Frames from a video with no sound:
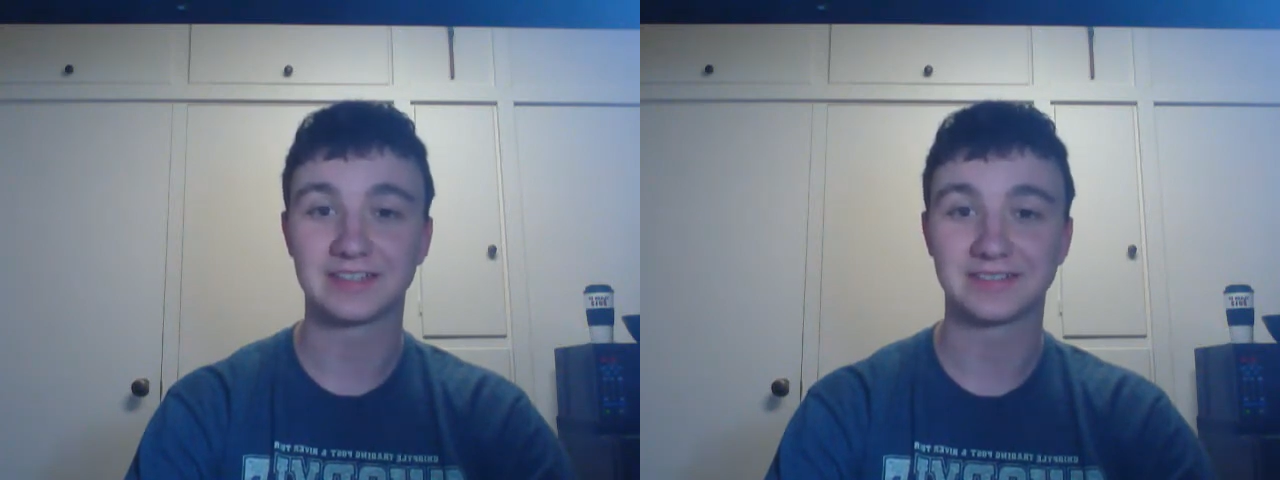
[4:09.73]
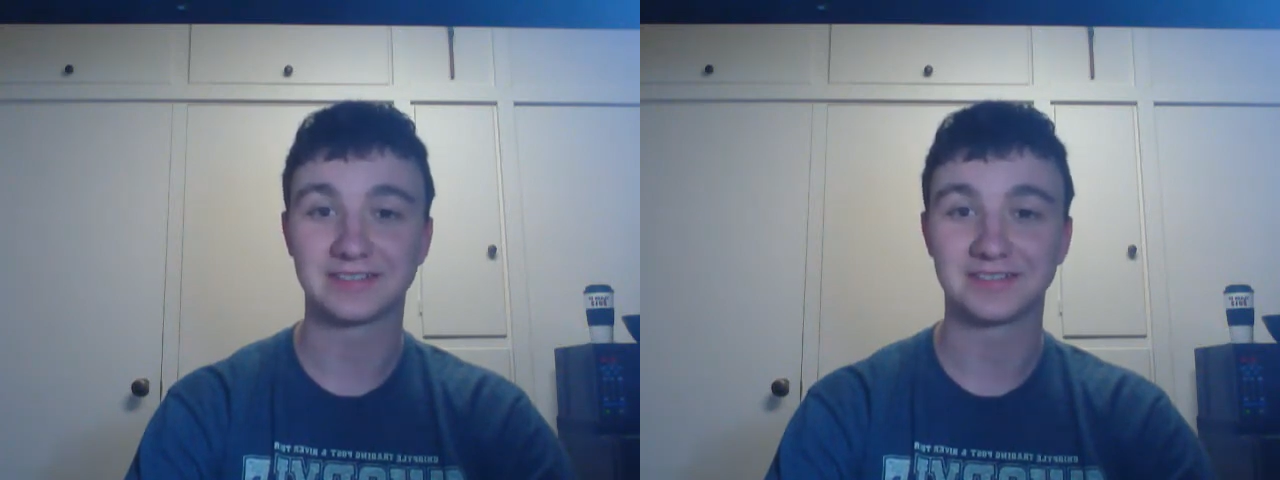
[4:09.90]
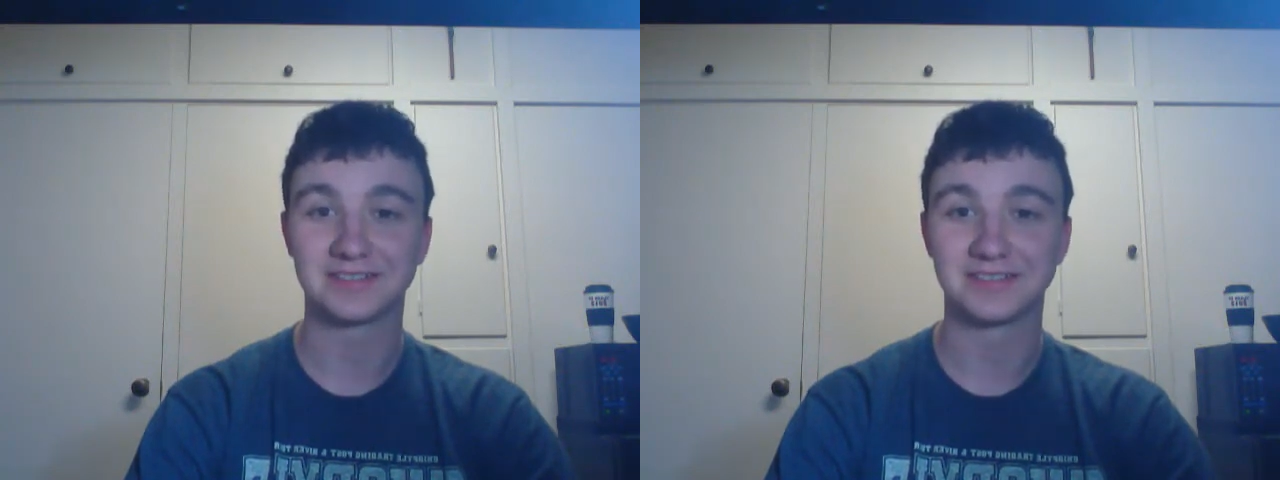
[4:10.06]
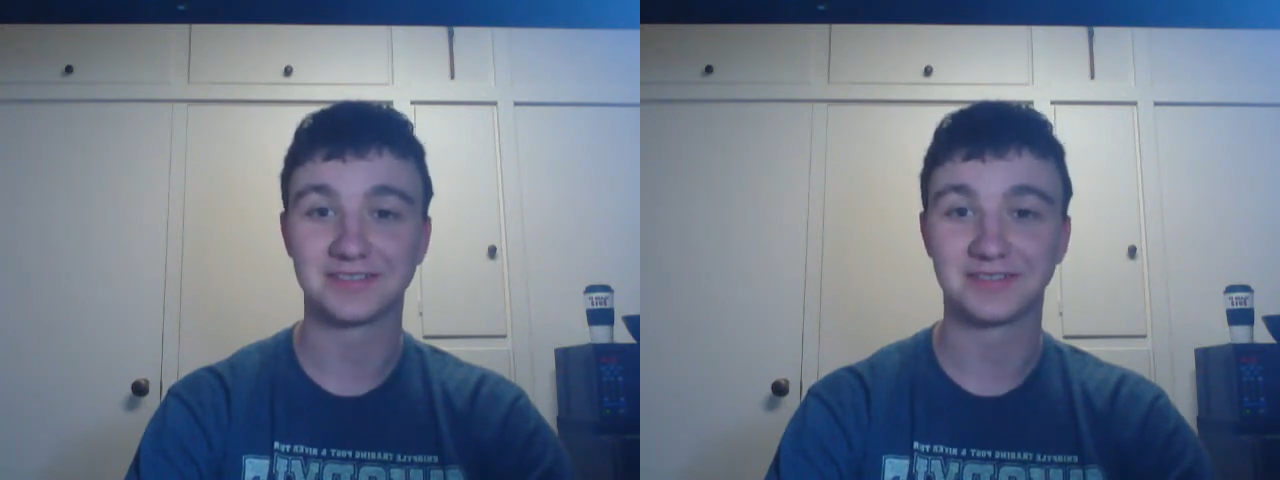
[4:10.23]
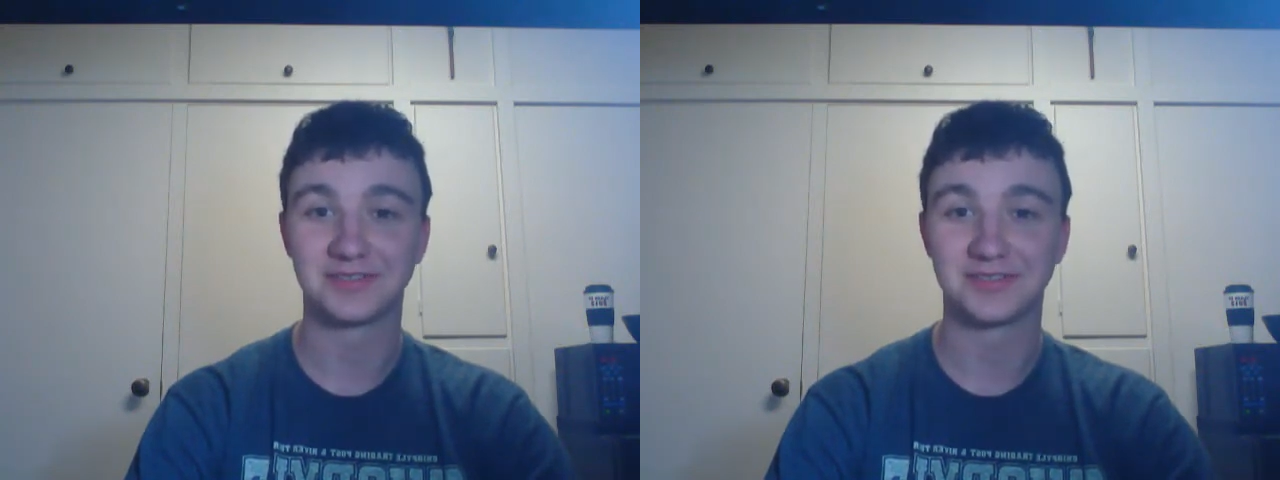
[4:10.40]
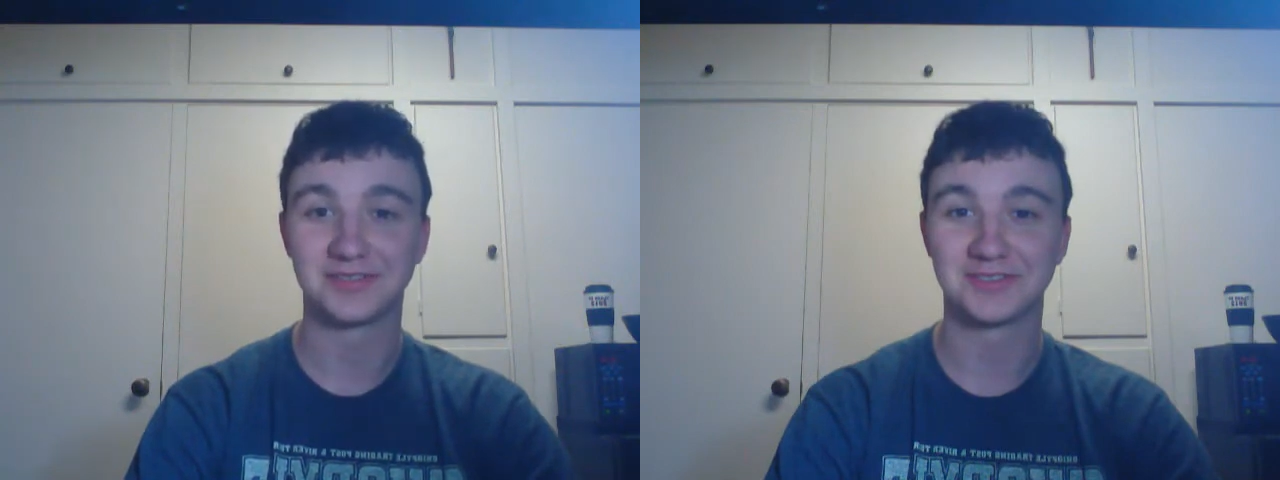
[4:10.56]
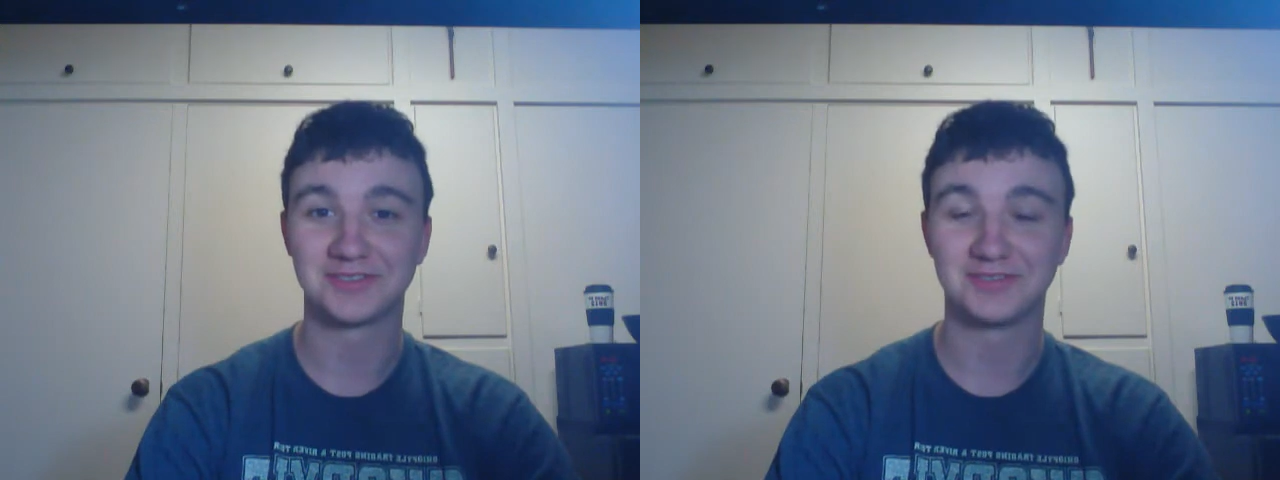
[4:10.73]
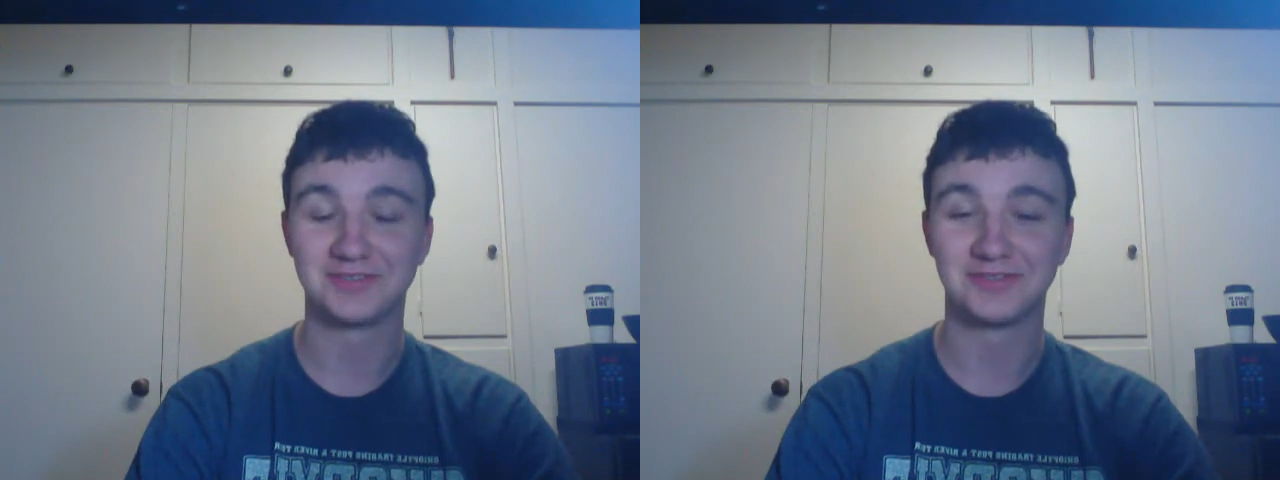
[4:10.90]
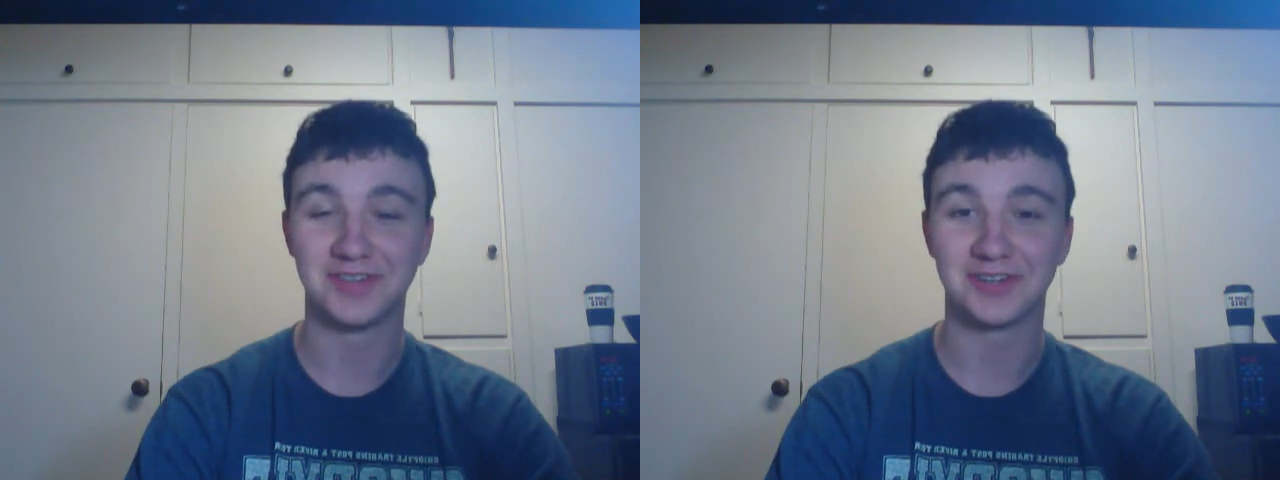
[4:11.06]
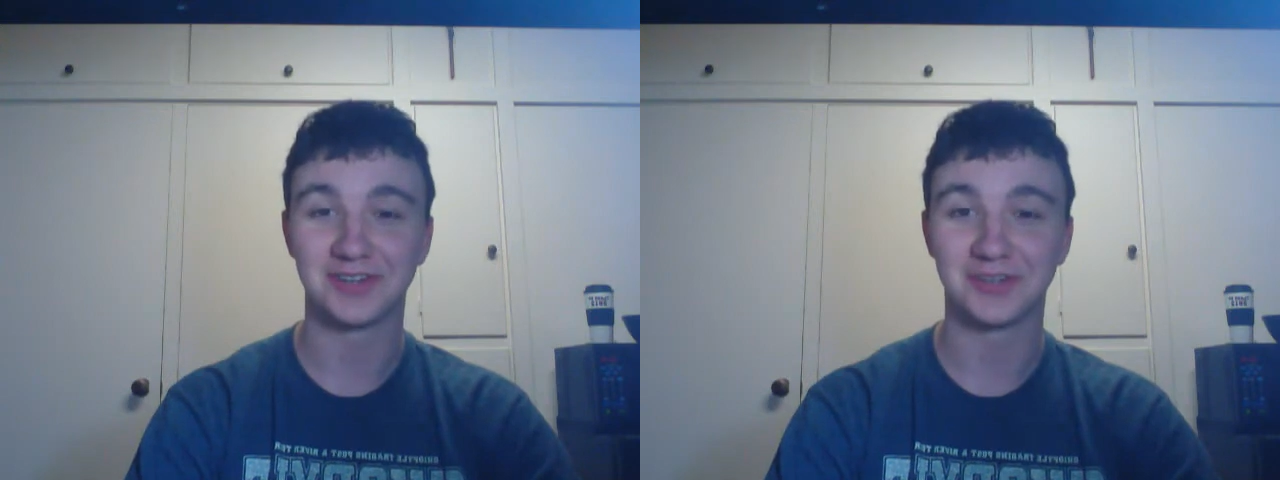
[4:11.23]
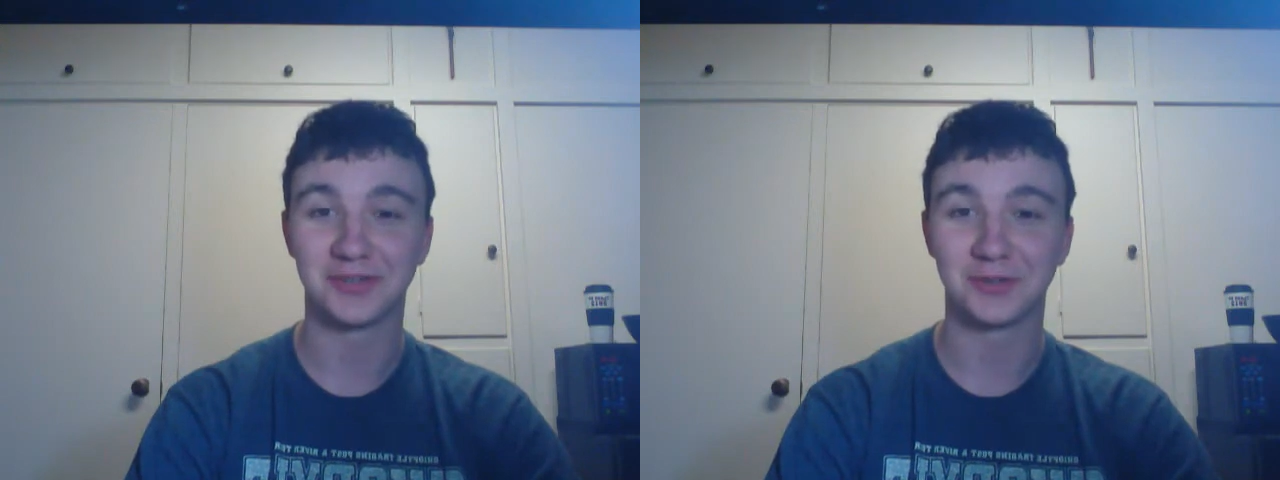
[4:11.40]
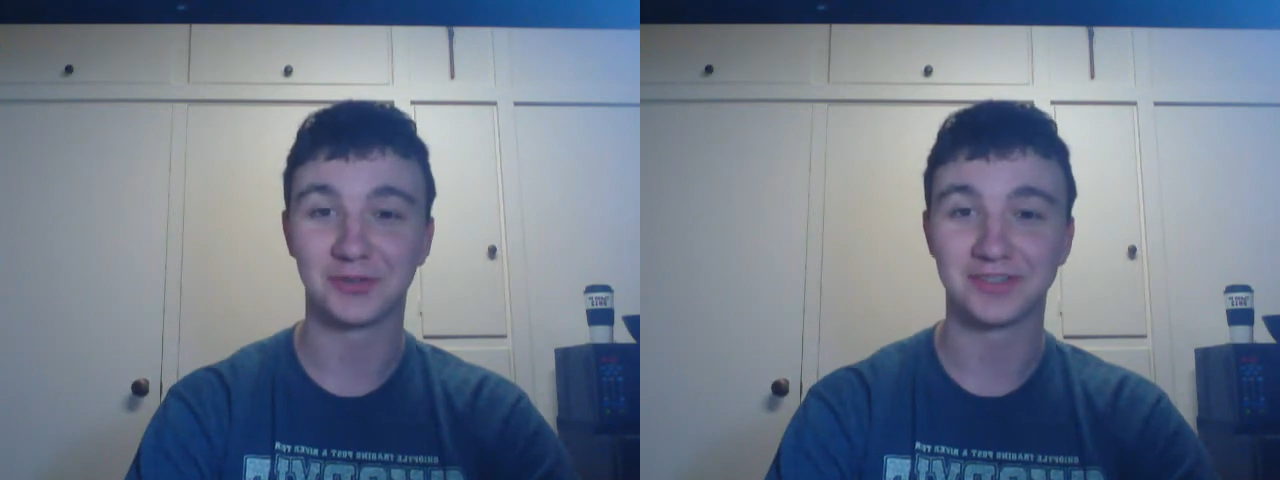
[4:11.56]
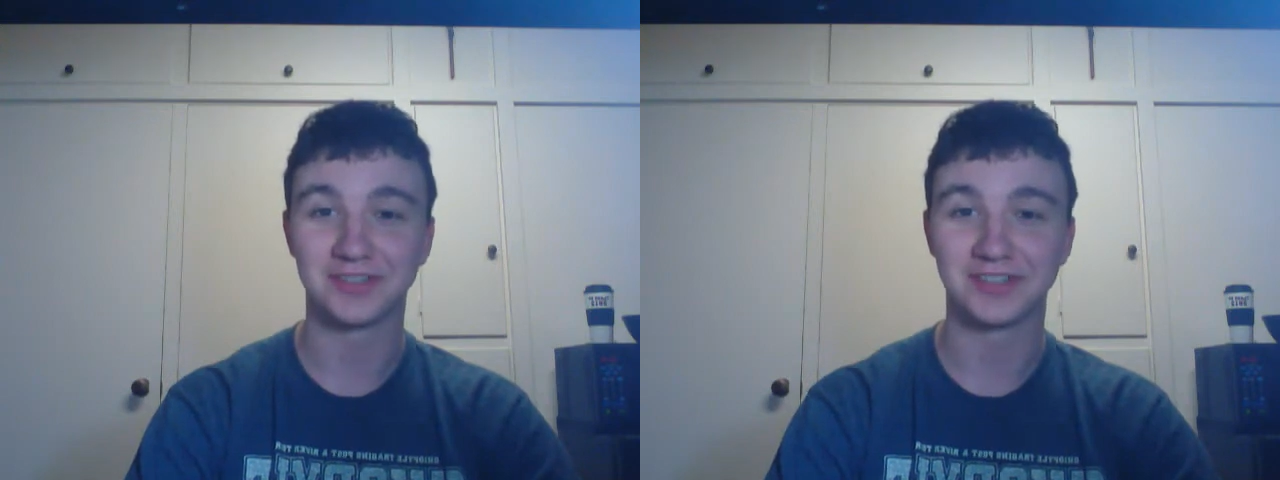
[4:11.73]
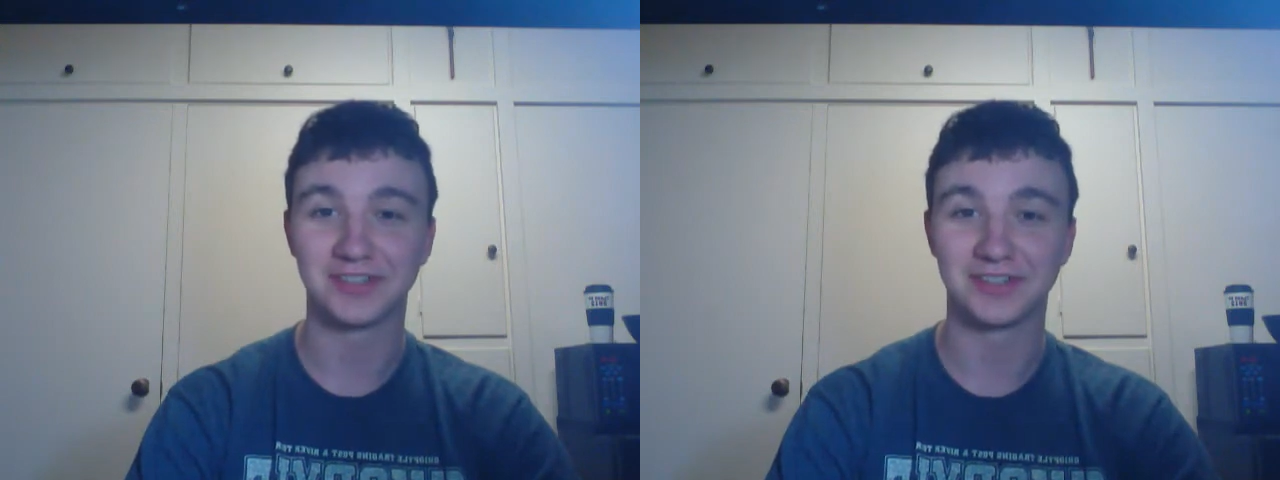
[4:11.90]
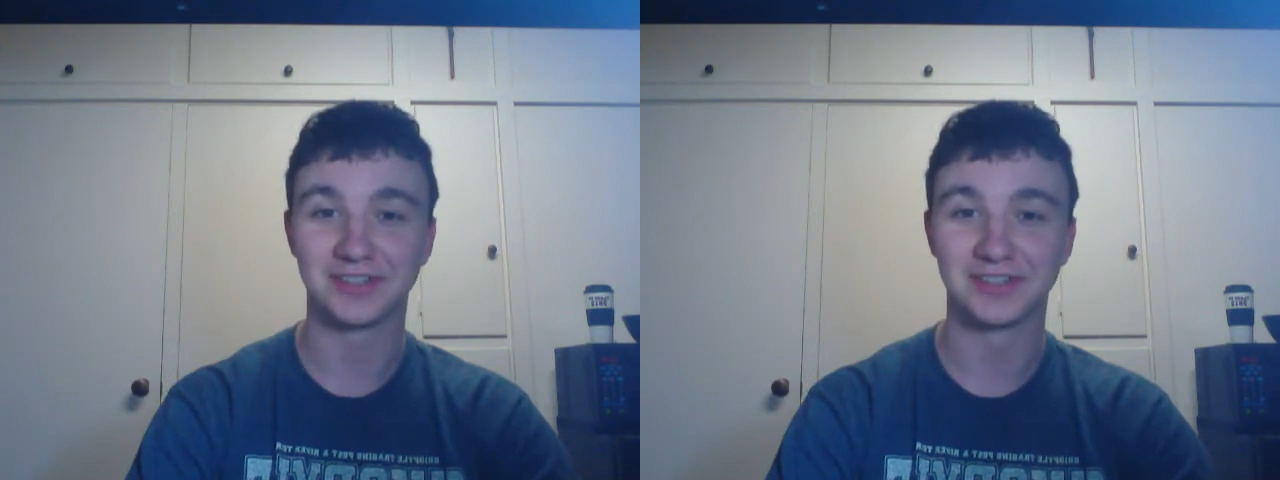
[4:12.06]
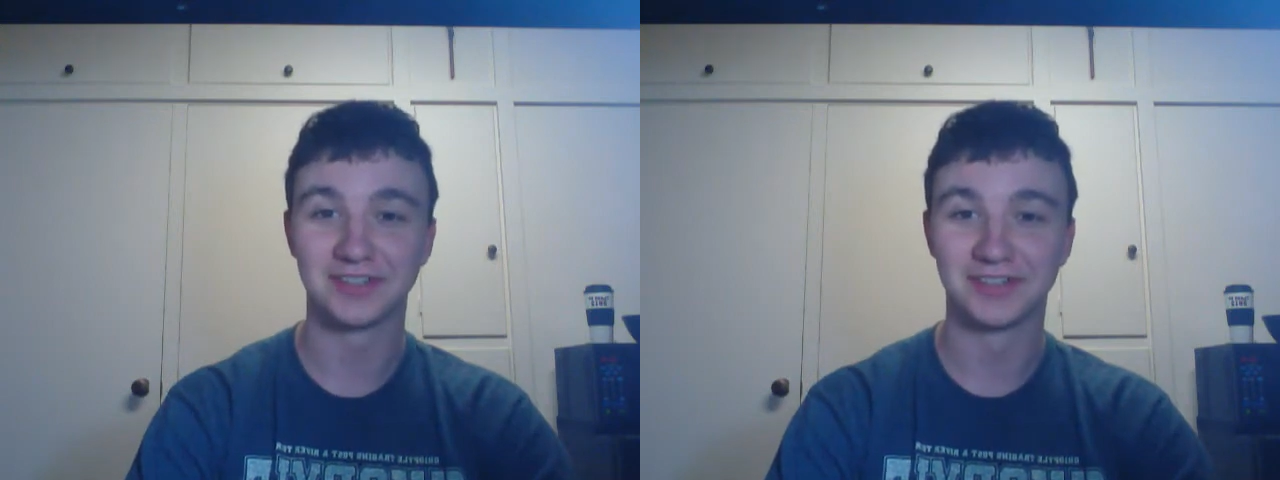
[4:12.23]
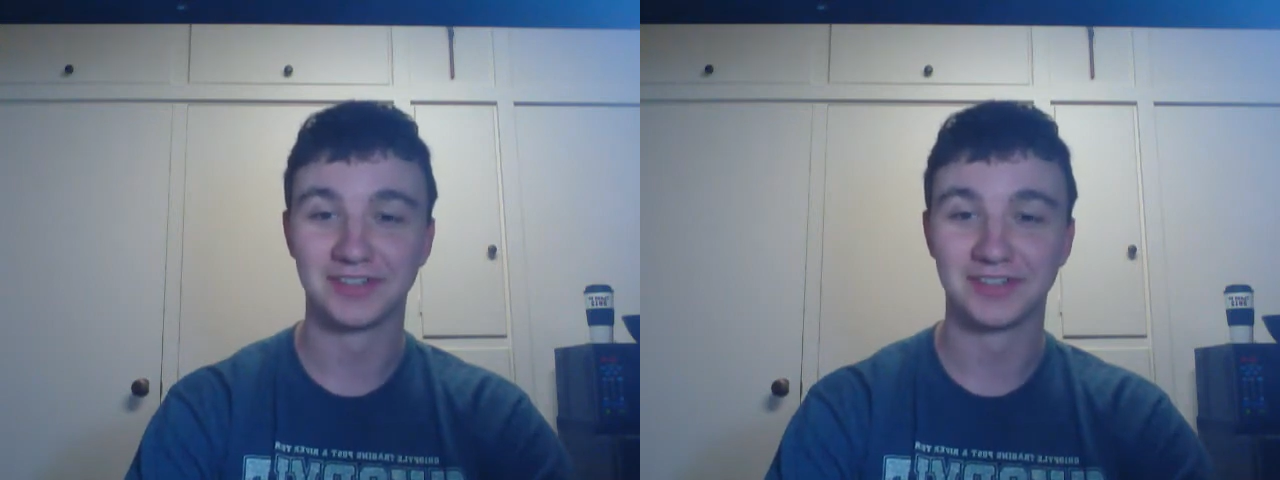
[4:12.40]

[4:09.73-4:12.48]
It was very cold here.